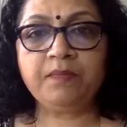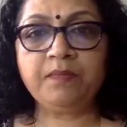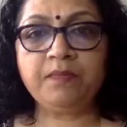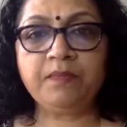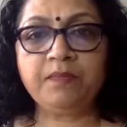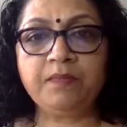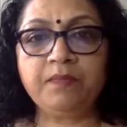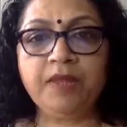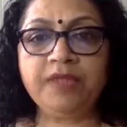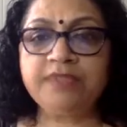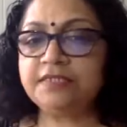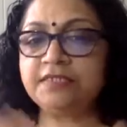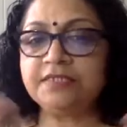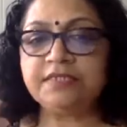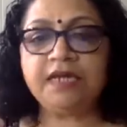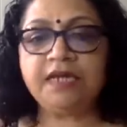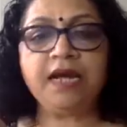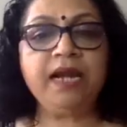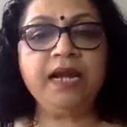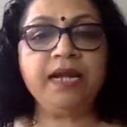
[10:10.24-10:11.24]
let's
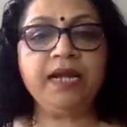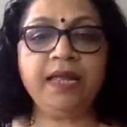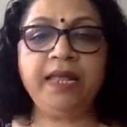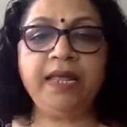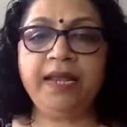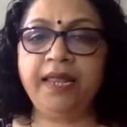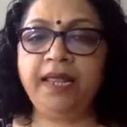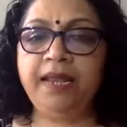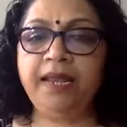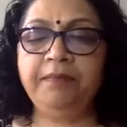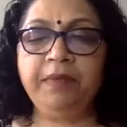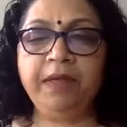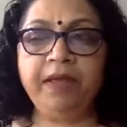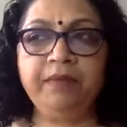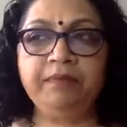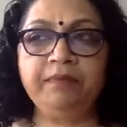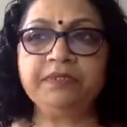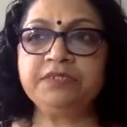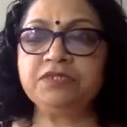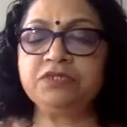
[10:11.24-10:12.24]
just start, and
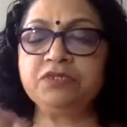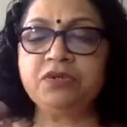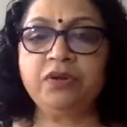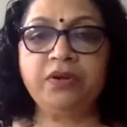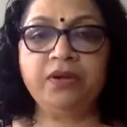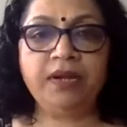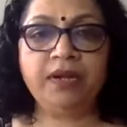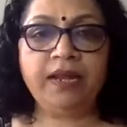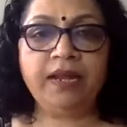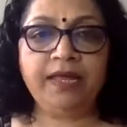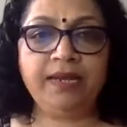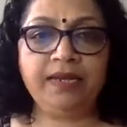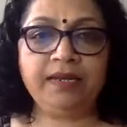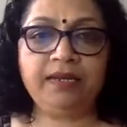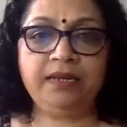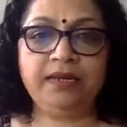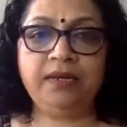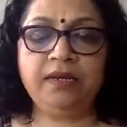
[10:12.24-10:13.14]
I'm just going to let